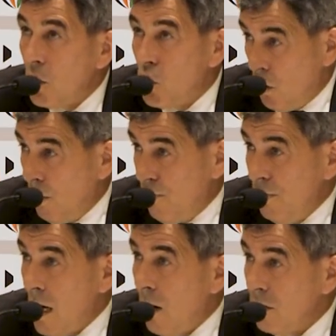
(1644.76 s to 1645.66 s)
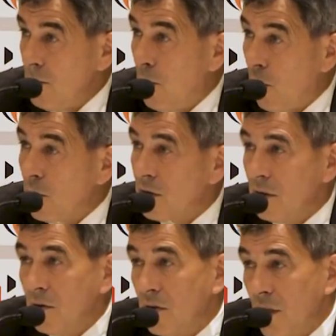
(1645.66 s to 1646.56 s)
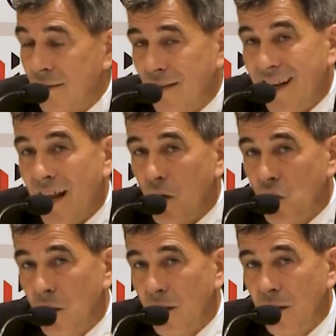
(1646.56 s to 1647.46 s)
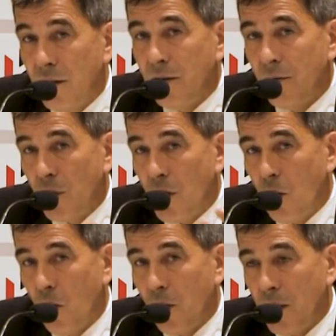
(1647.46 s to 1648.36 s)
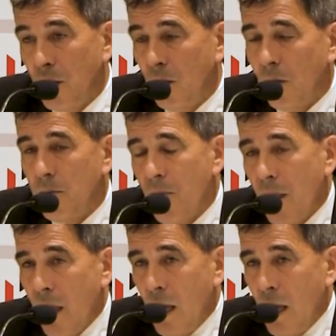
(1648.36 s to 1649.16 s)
job now, important as a national, we call, you know,